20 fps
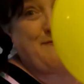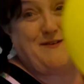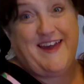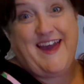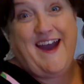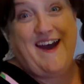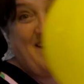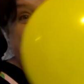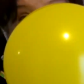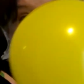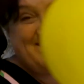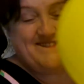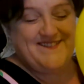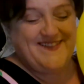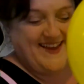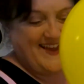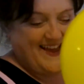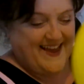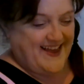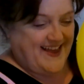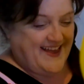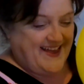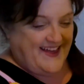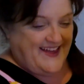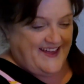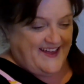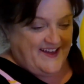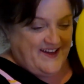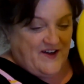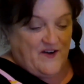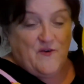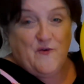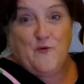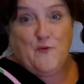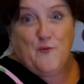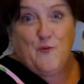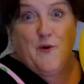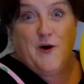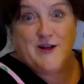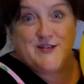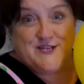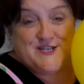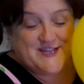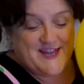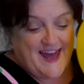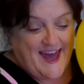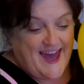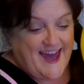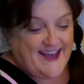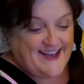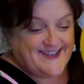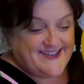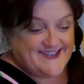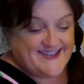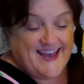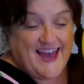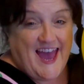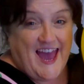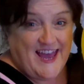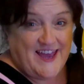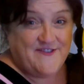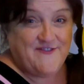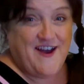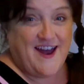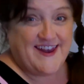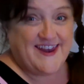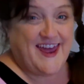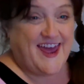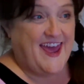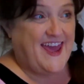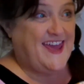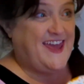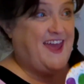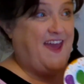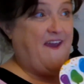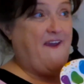we go. Watch this. Are you ready?